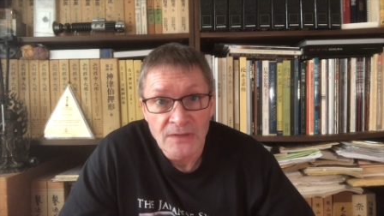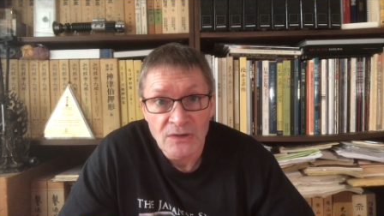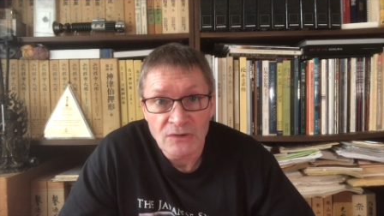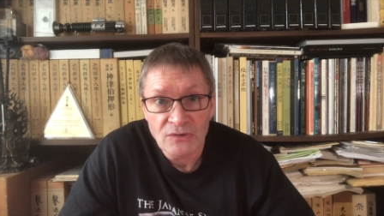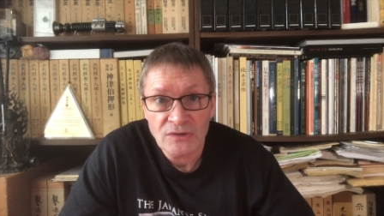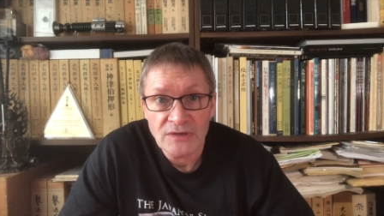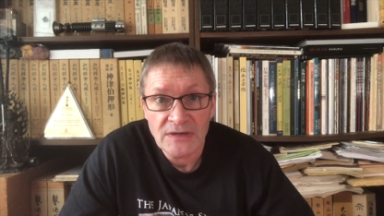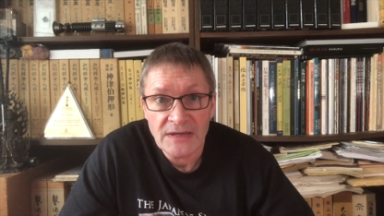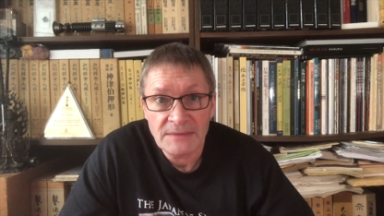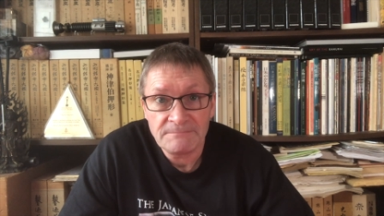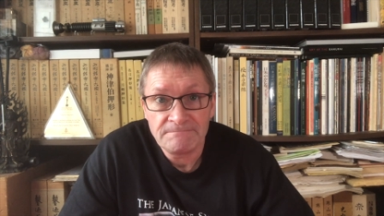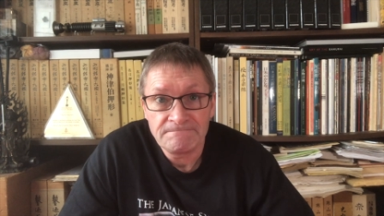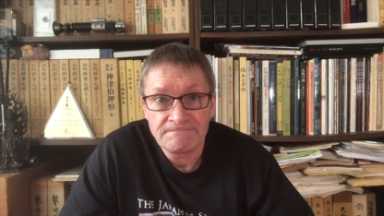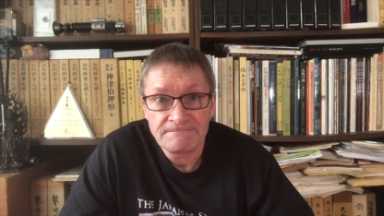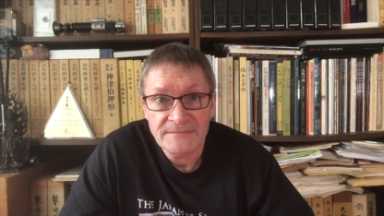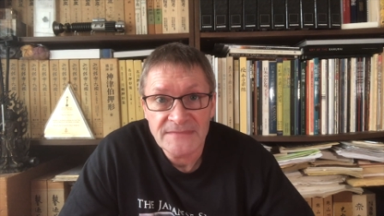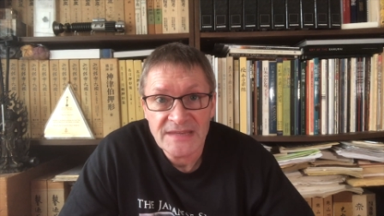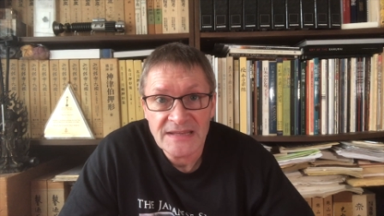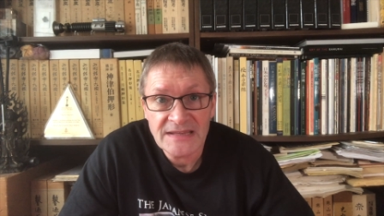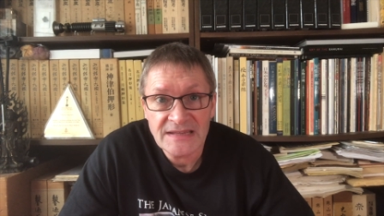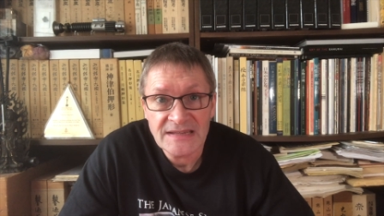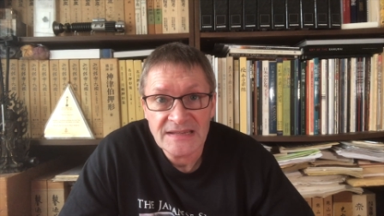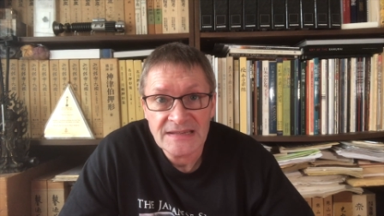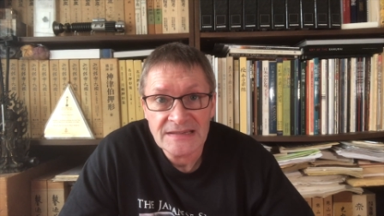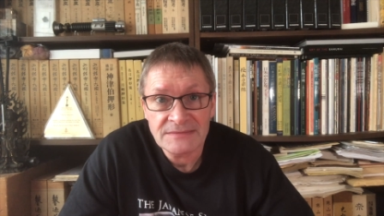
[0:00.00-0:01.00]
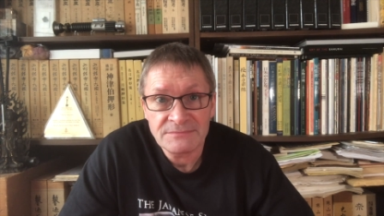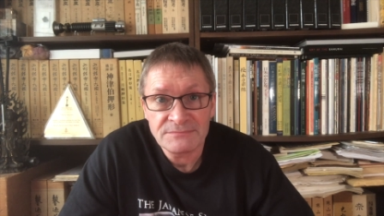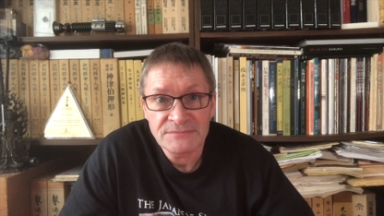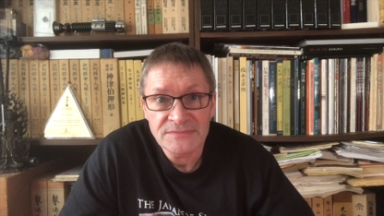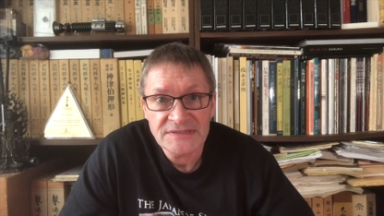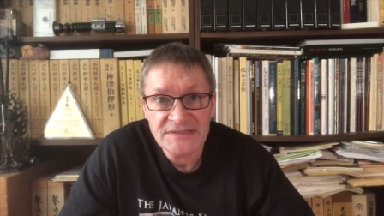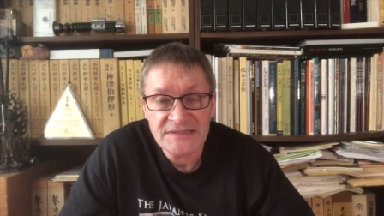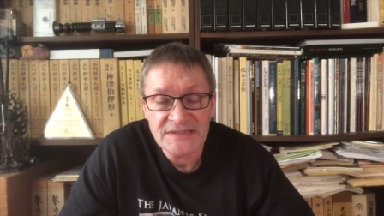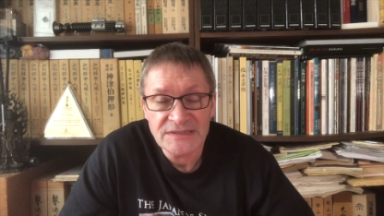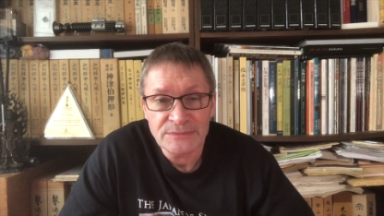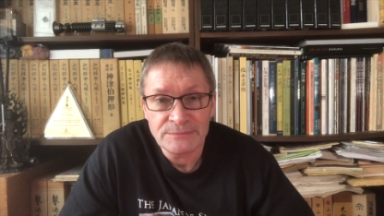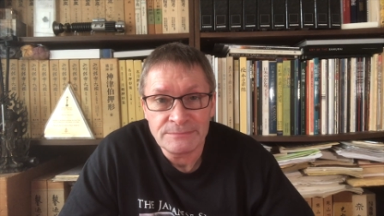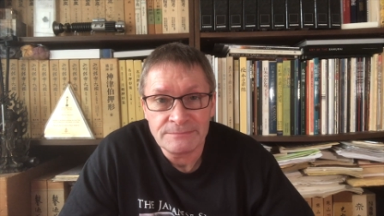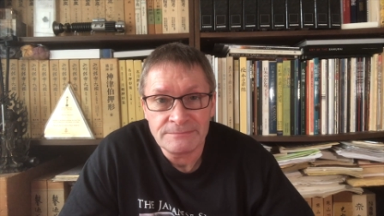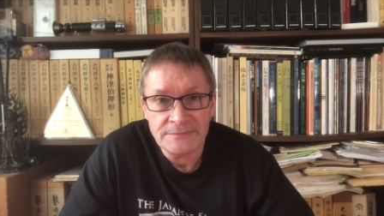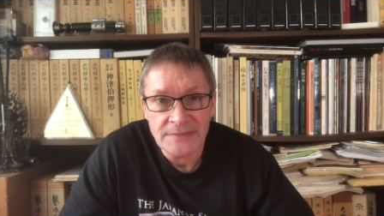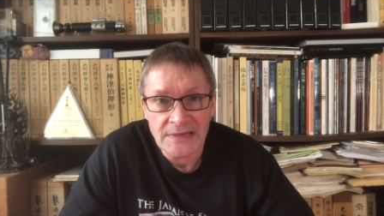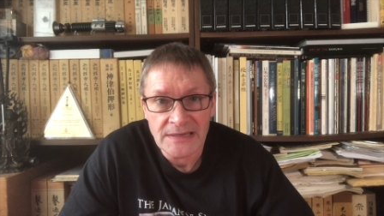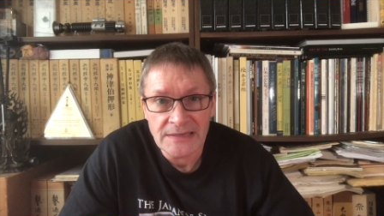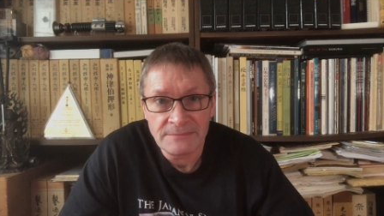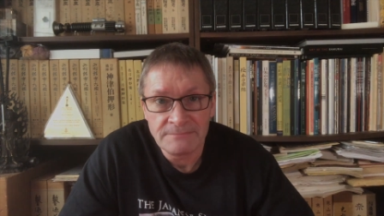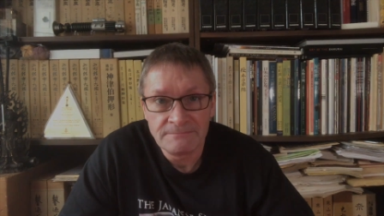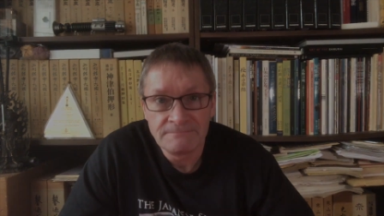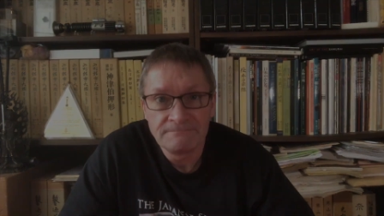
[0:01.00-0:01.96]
All right, take care. See you. Bye.